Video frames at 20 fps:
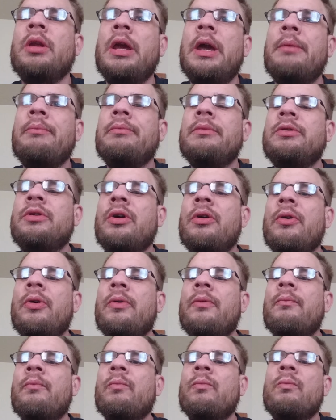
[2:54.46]
Yep,
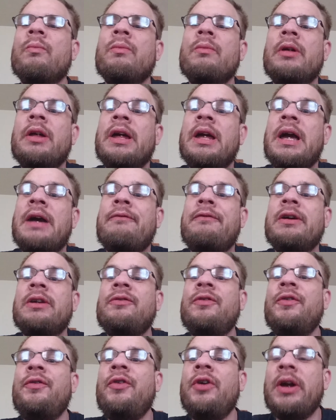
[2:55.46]
so it got
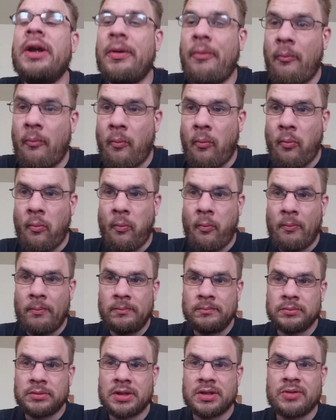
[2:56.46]
fixed for free.
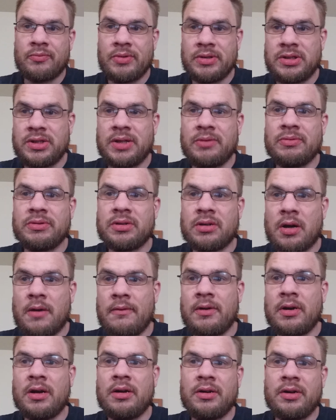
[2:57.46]
Because originally it was
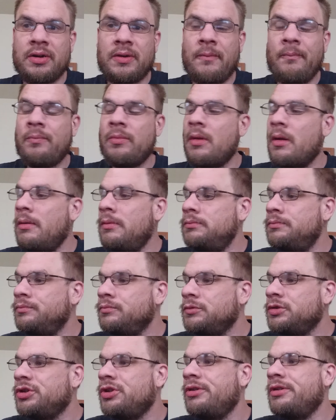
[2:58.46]
covered under
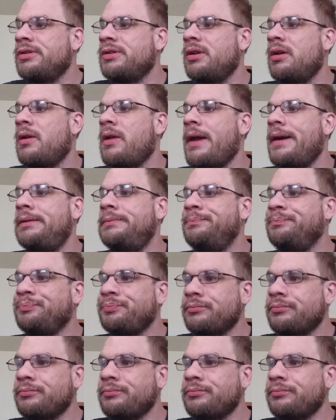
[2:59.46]
insurance and all that.